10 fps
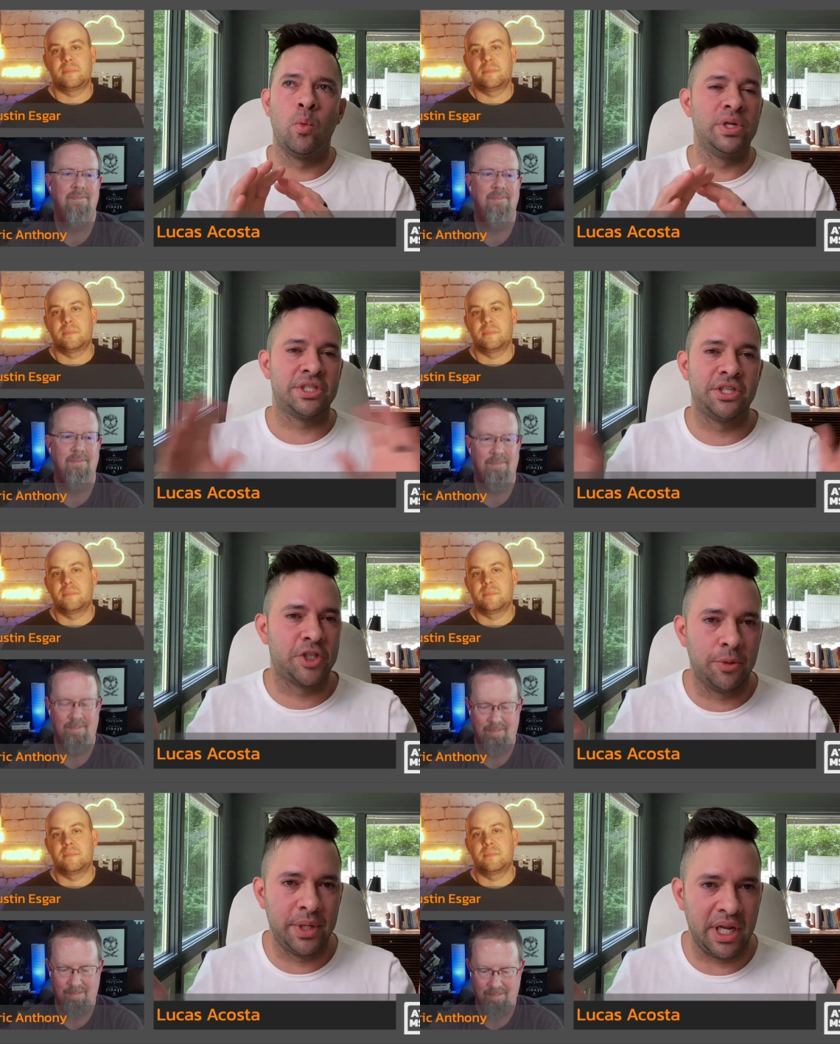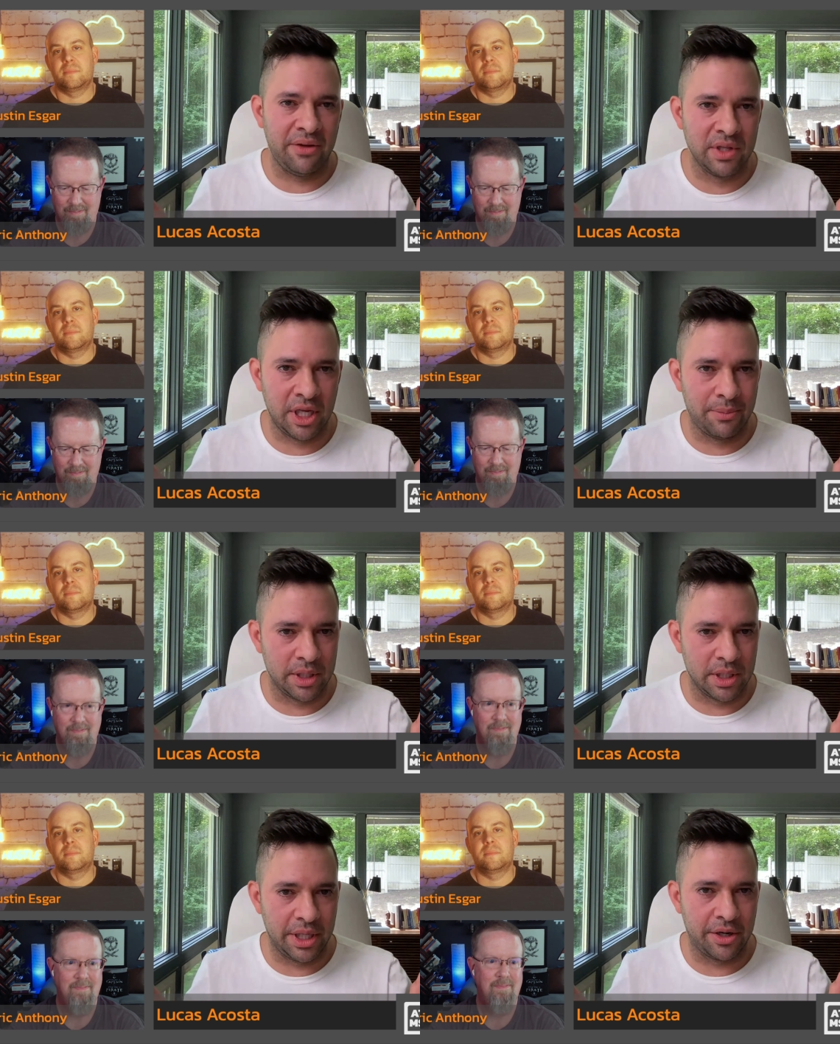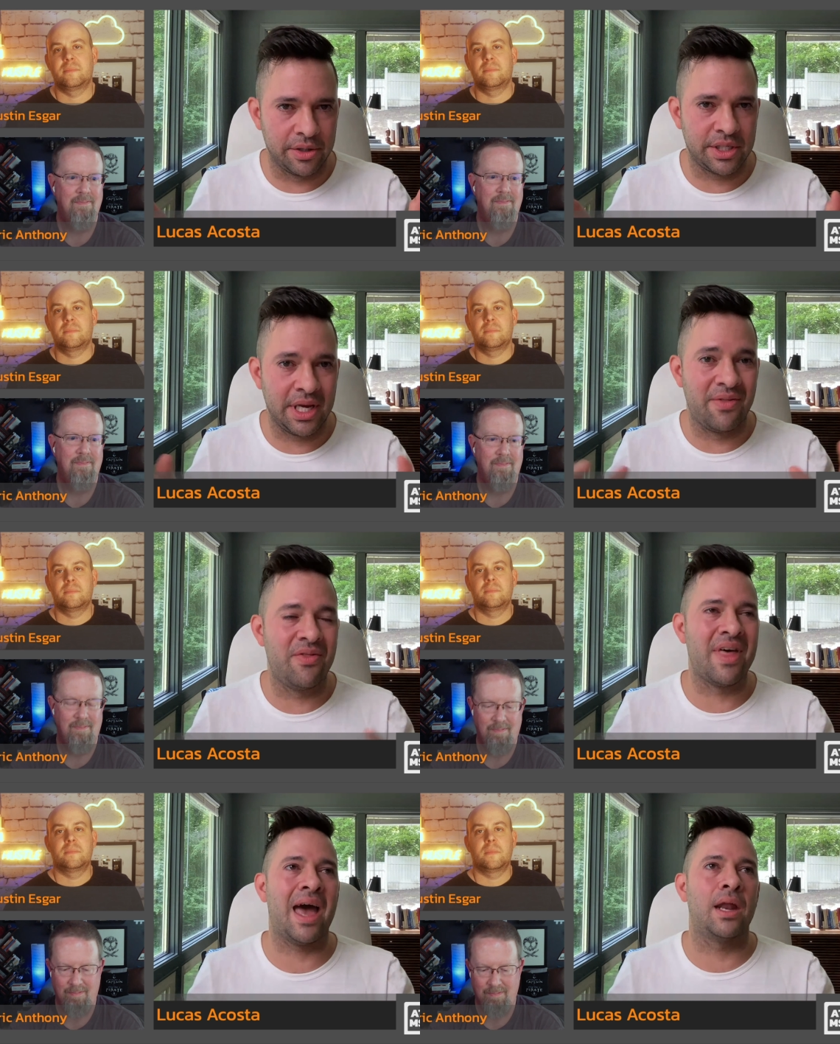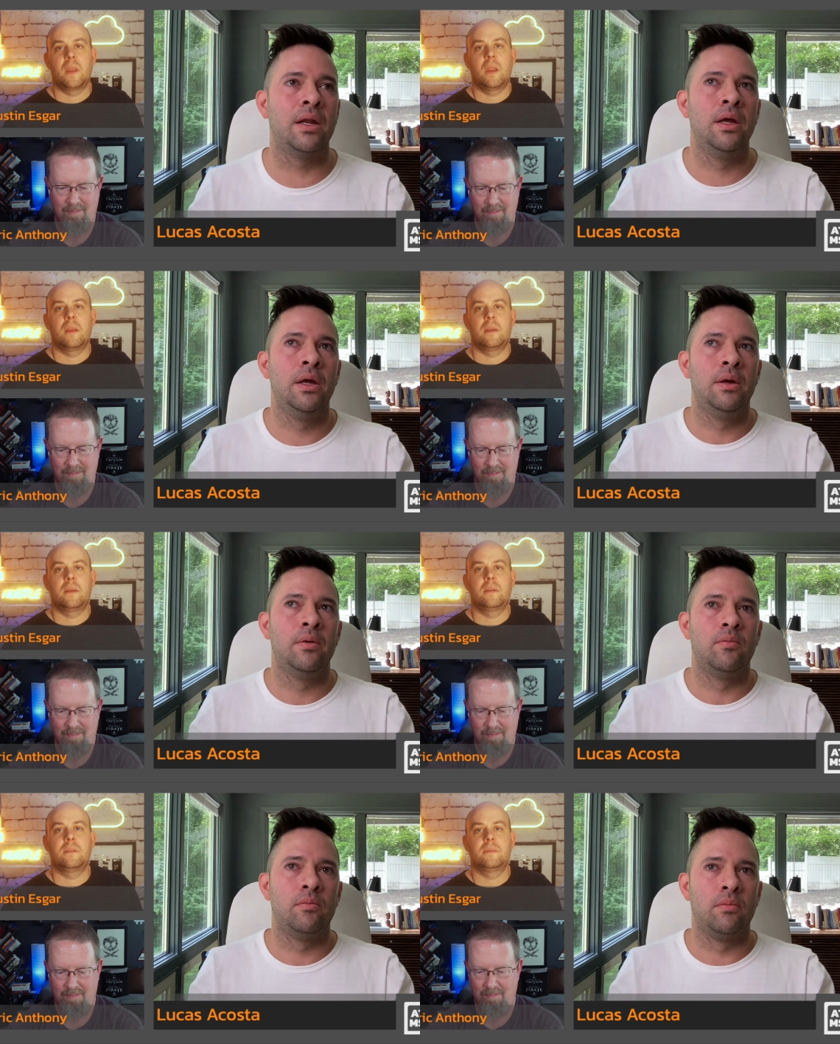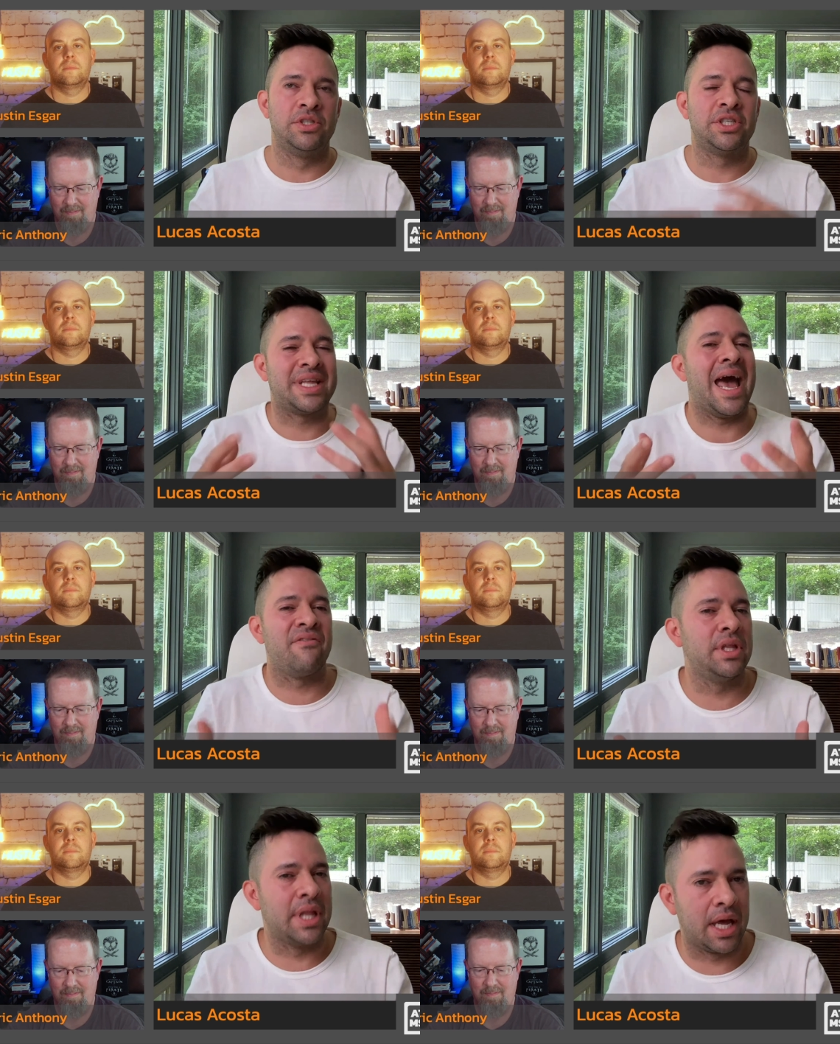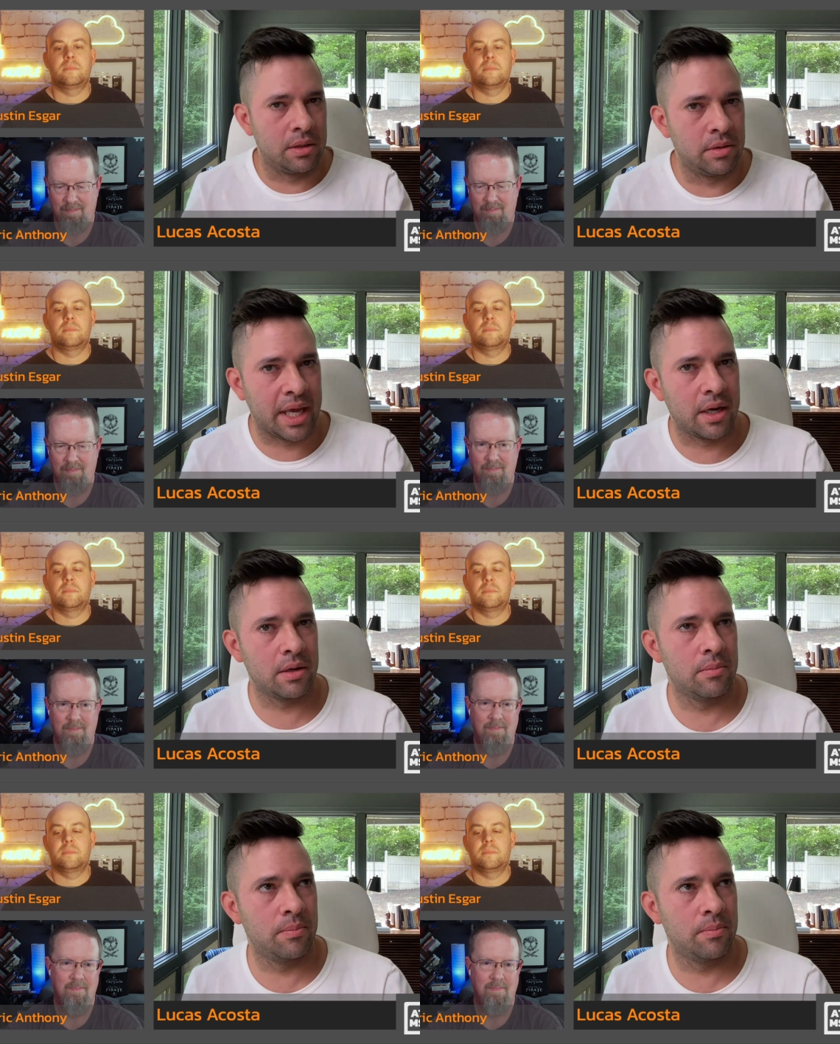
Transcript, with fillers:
Speaker 1: we just distribute it evenly among the leaders, and that just having that that